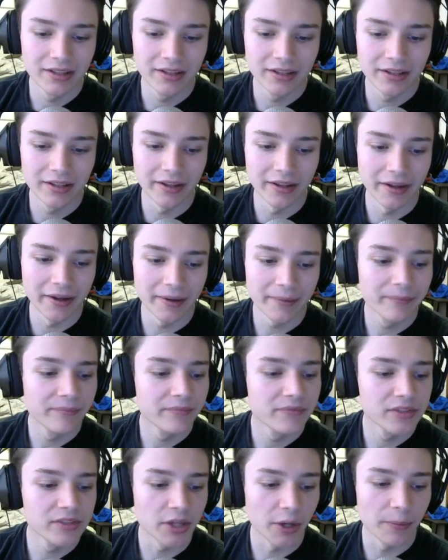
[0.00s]
Yeah,
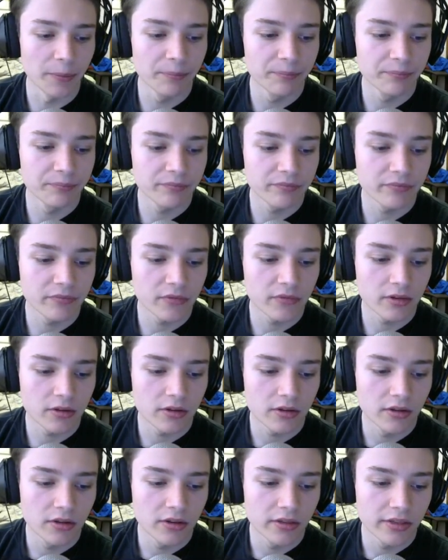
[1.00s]
so
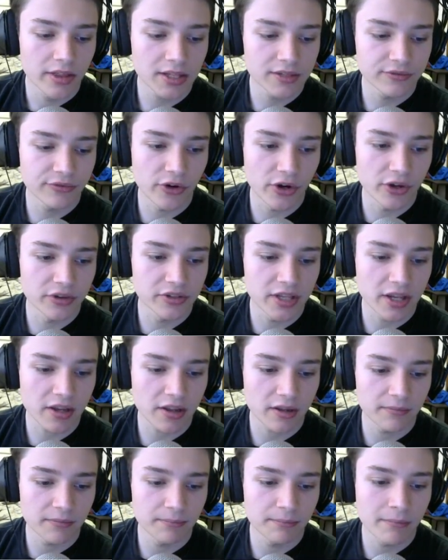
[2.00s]
that's Faritech,
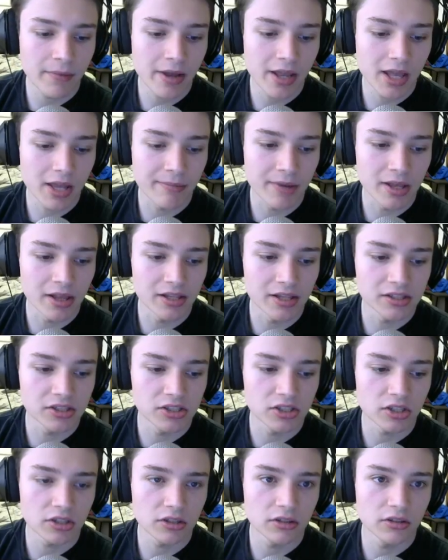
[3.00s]
my anime list,